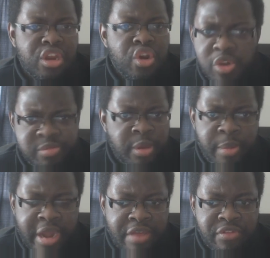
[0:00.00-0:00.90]
annoys me
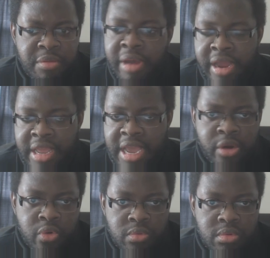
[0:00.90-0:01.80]
about everybody. I
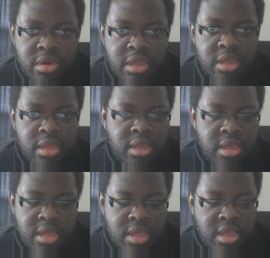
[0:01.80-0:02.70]
don't
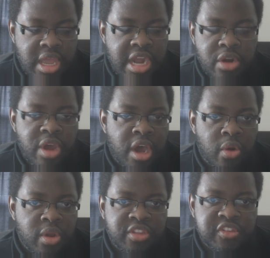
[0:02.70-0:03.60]

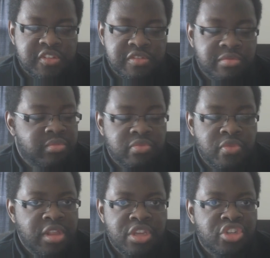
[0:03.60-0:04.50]
know. It's
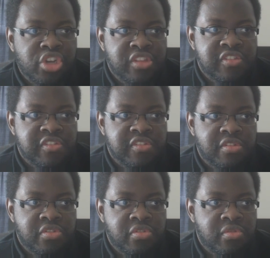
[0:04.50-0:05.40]
really
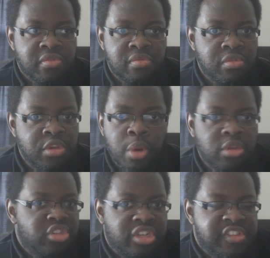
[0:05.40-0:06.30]
just, you
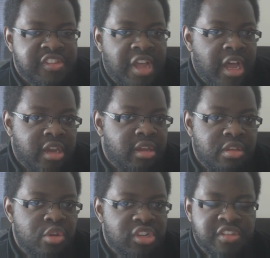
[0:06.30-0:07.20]
all just suck.
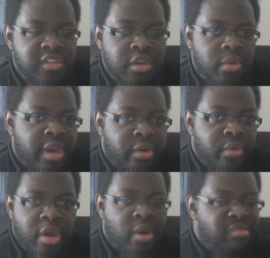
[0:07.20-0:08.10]
You just do. I
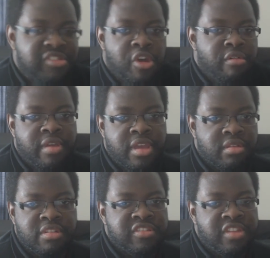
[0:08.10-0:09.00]
don't know. I'm
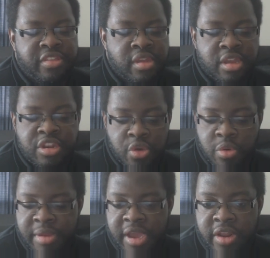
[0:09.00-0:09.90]
sorry. There's nothing I can do
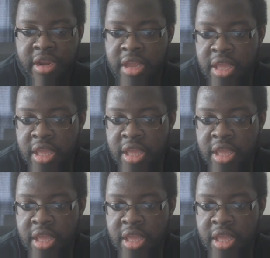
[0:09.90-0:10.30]
about it.